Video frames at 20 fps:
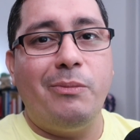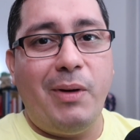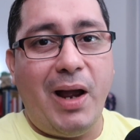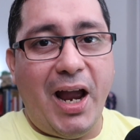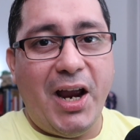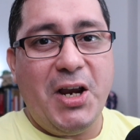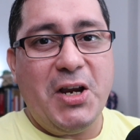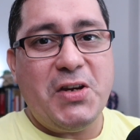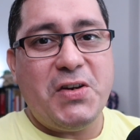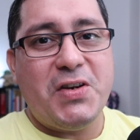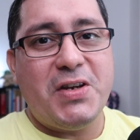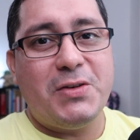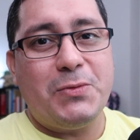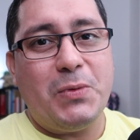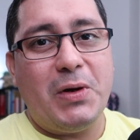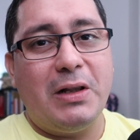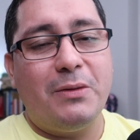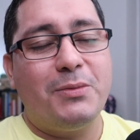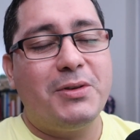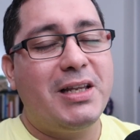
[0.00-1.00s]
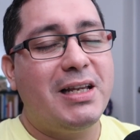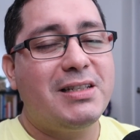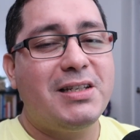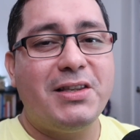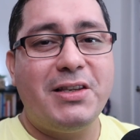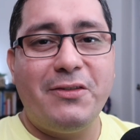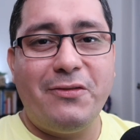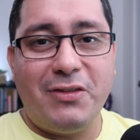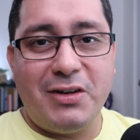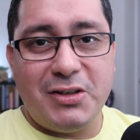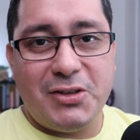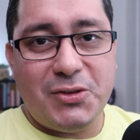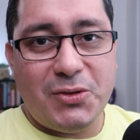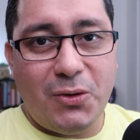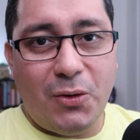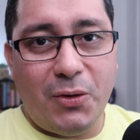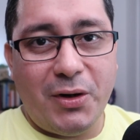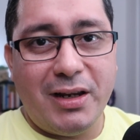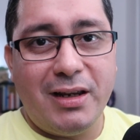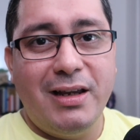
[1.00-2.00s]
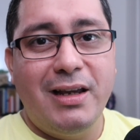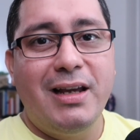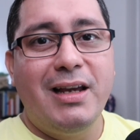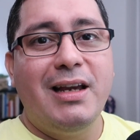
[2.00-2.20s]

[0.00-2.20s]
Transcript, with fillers: package as well, but that's a different story.